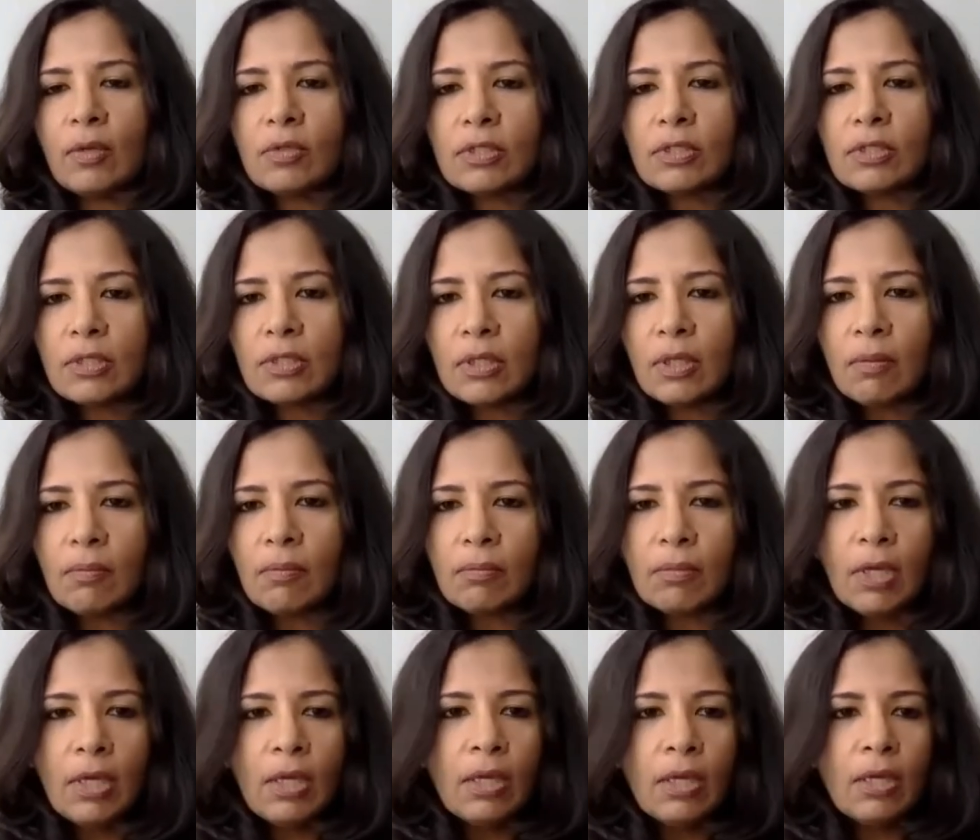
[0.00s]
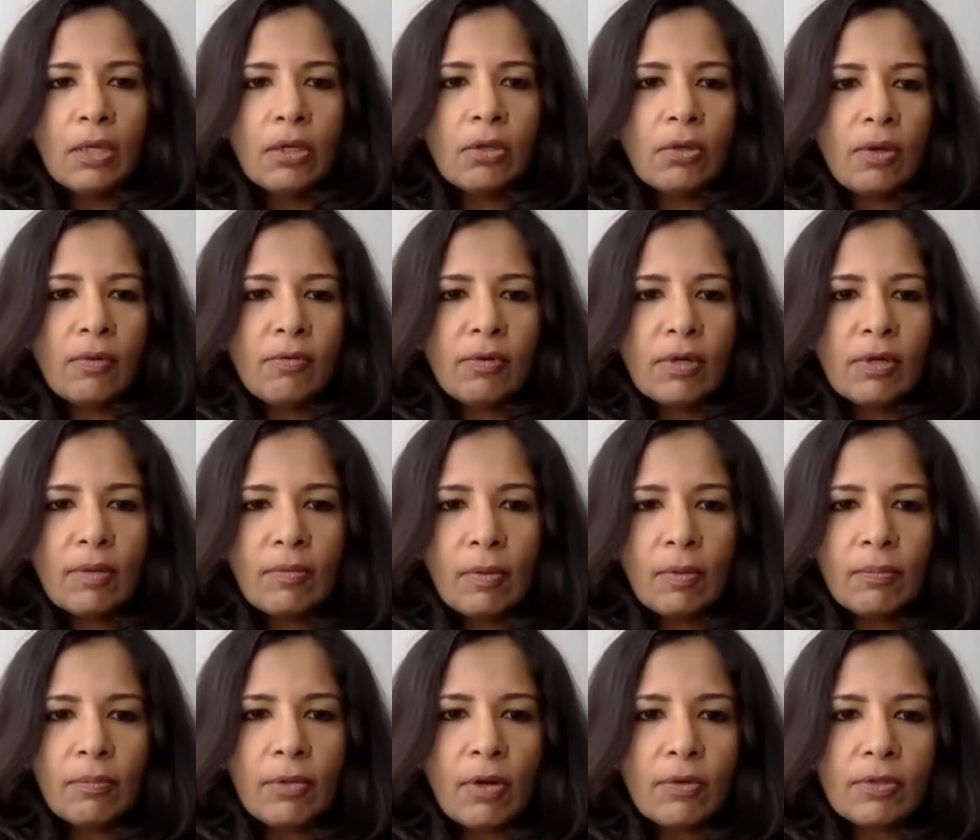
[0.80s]
We see them, every time
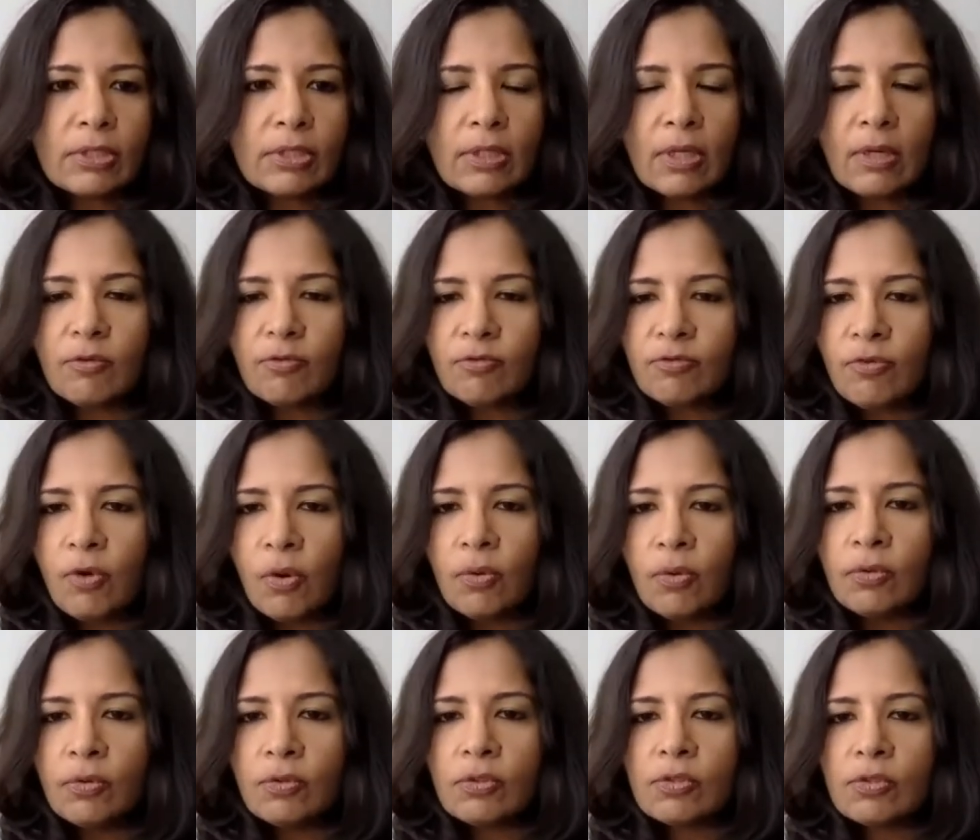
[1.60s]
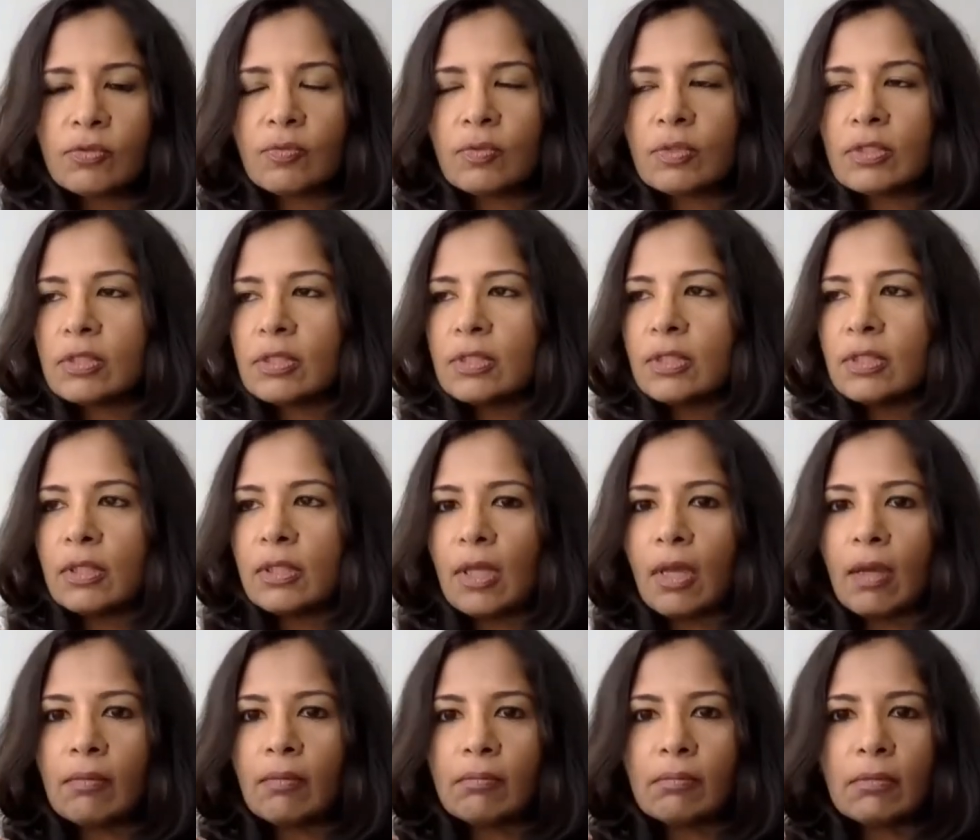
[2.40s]
we're browsing our phones, we see
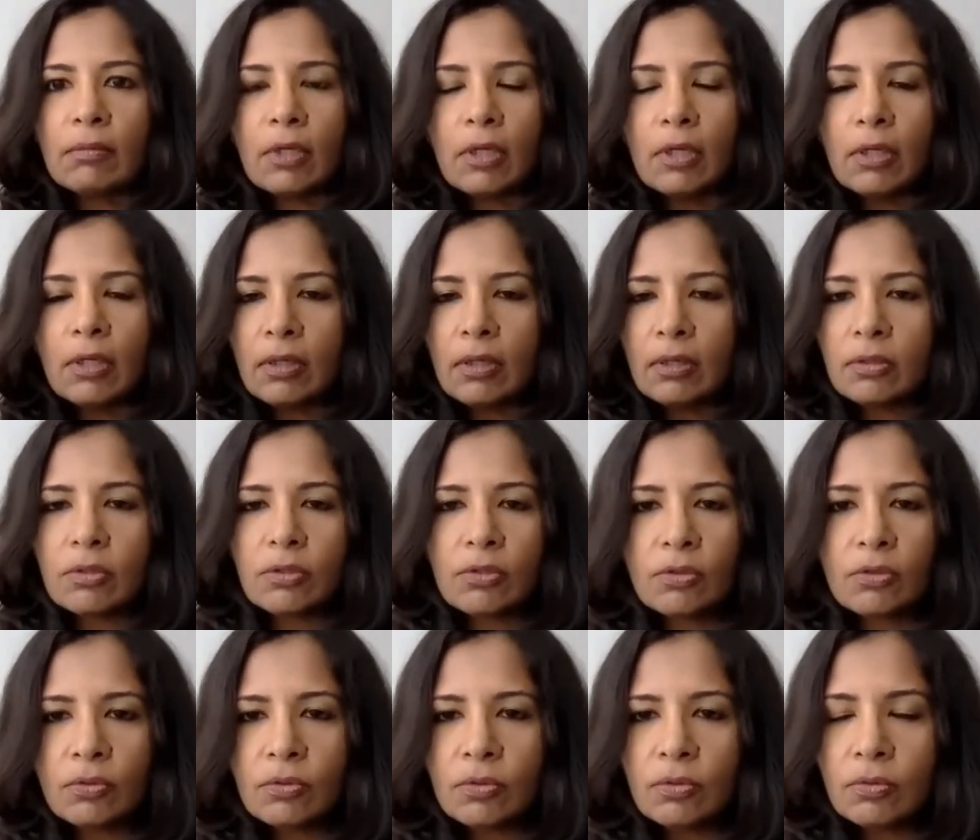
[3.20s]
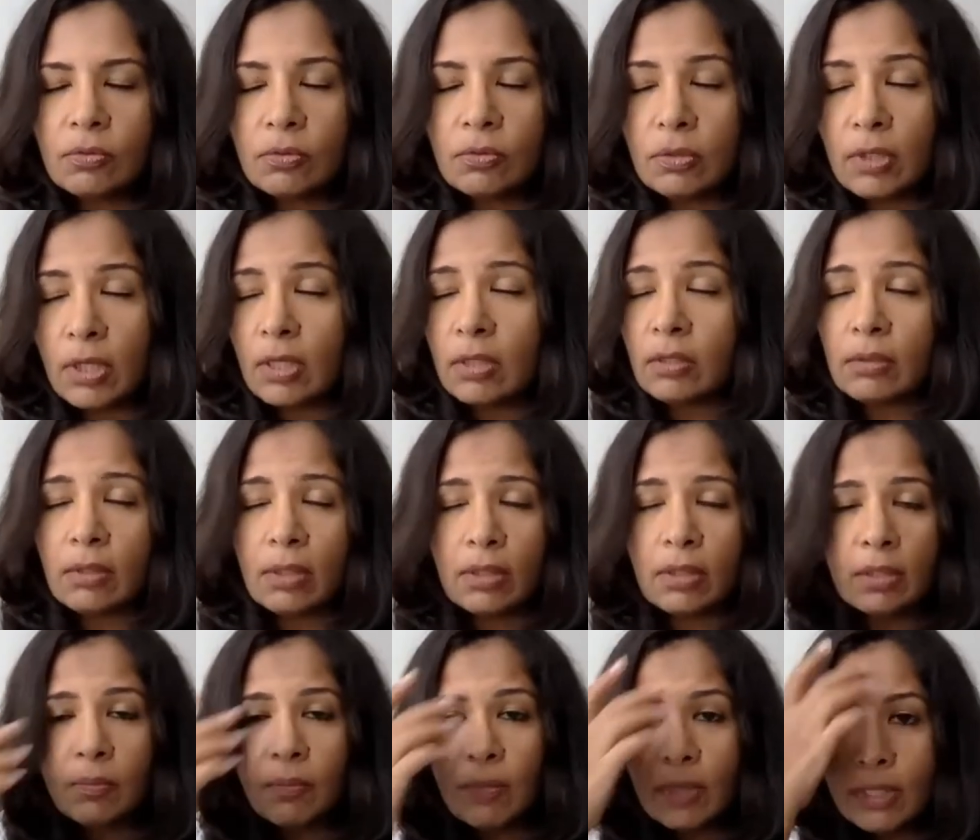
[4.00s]
them through
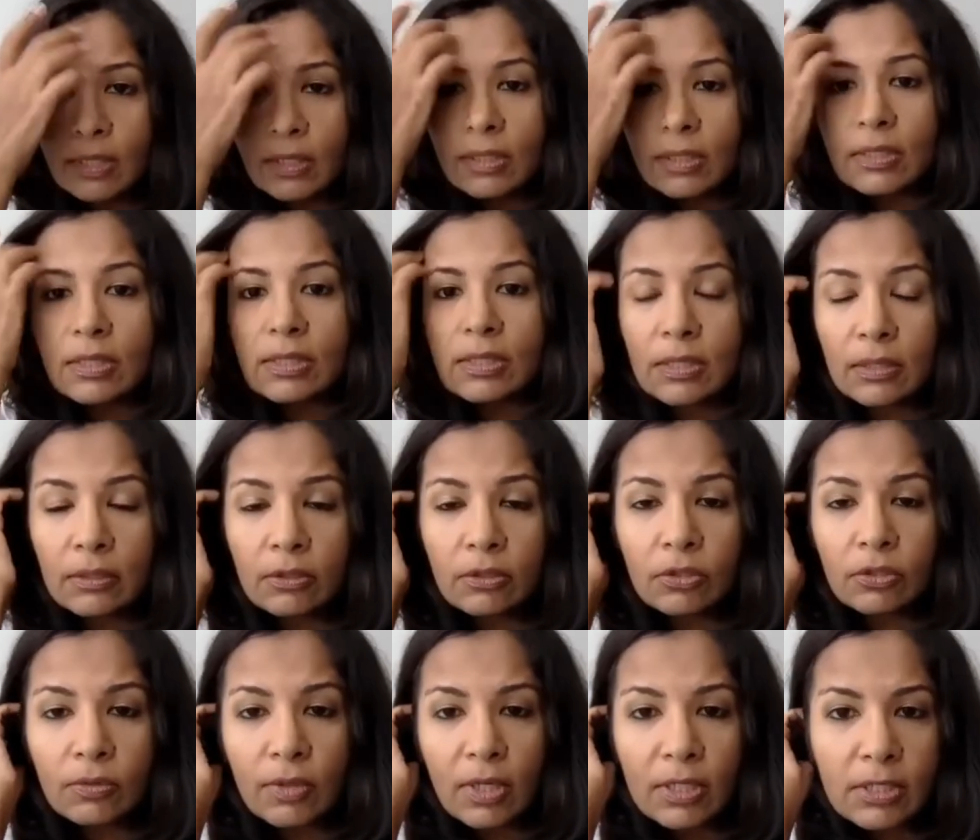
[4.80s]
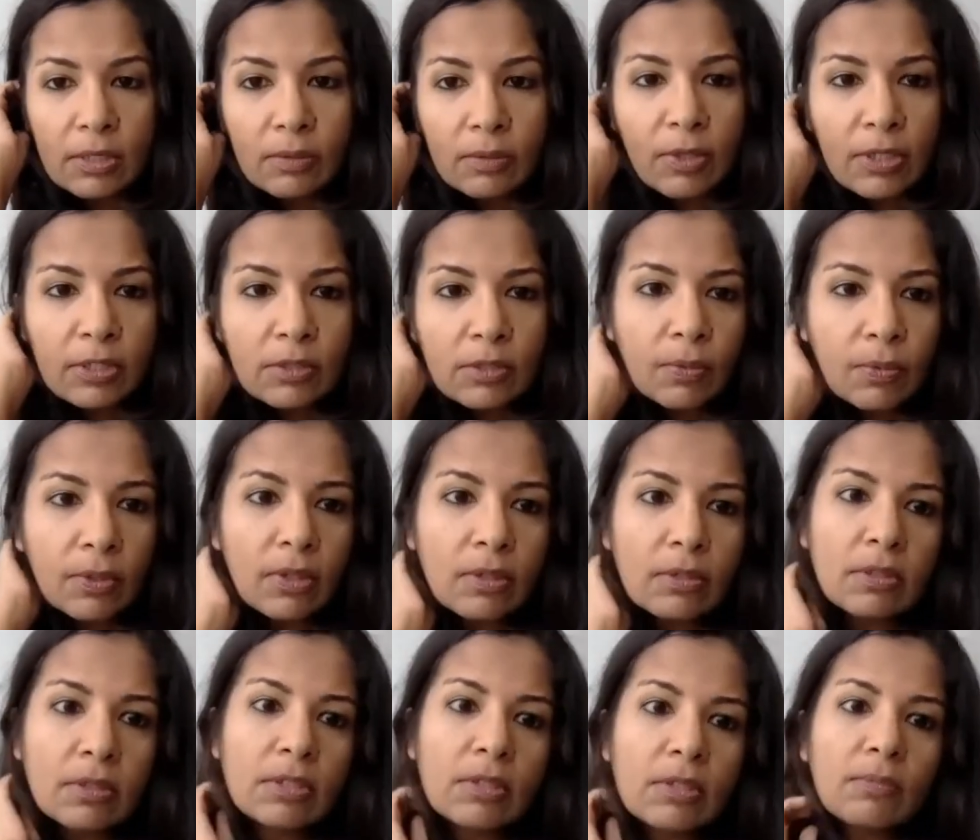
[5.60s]
in the Middle East, still through SMS
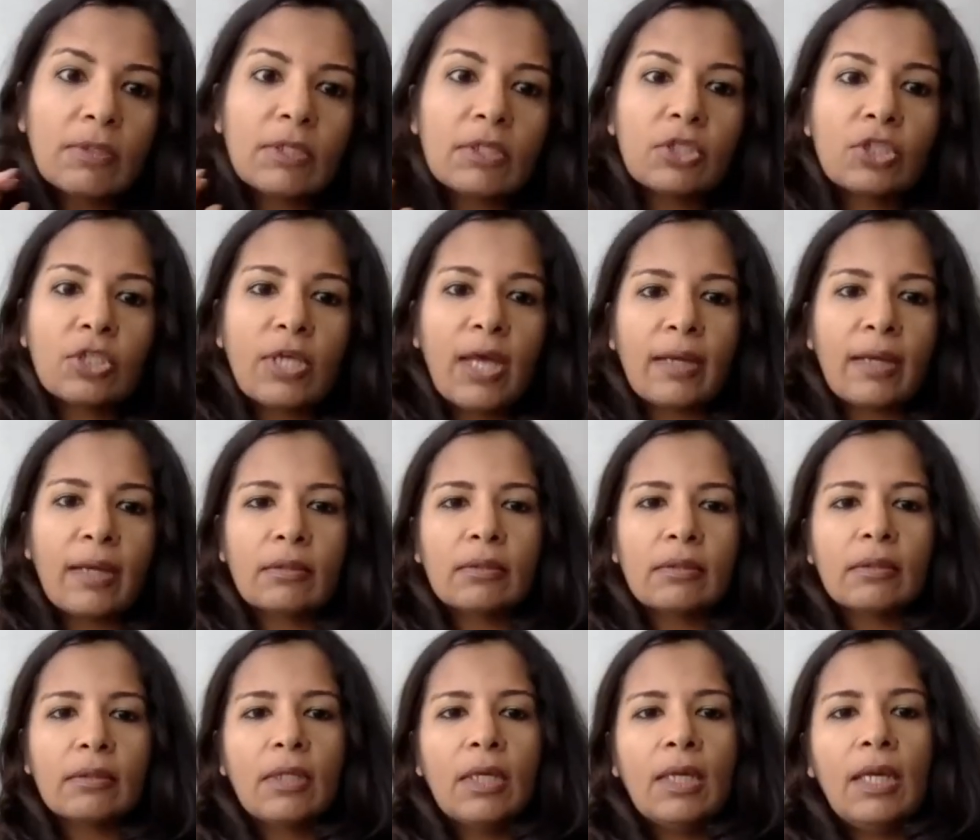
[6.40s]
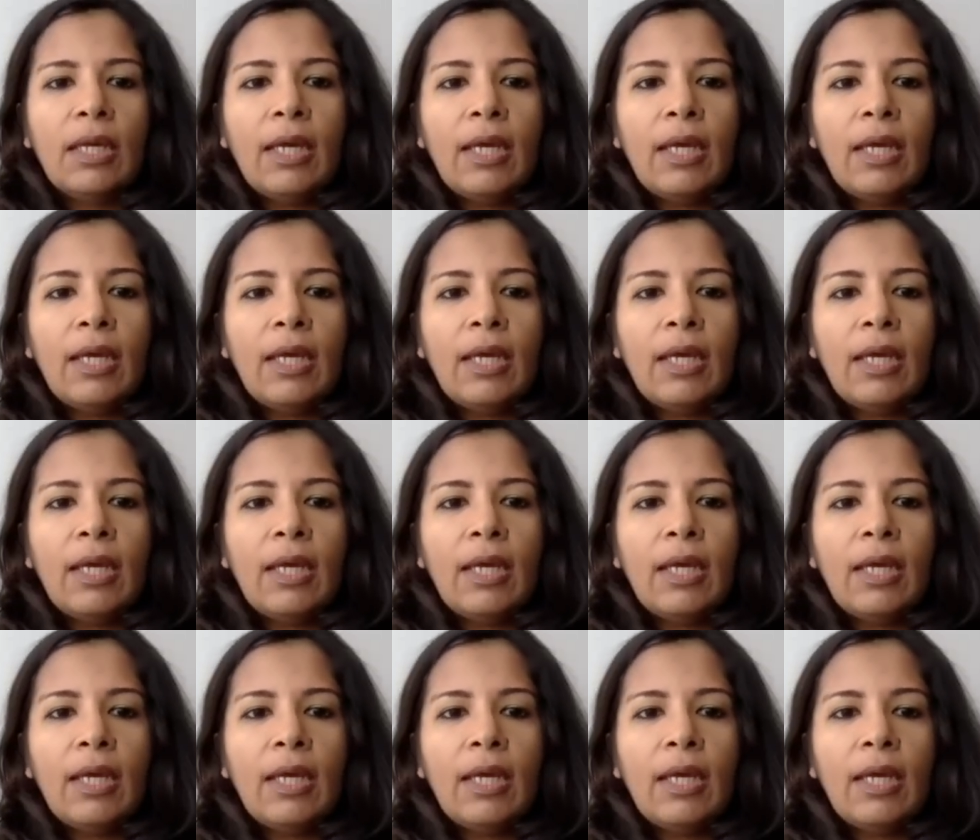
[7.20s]
because it's a big channel.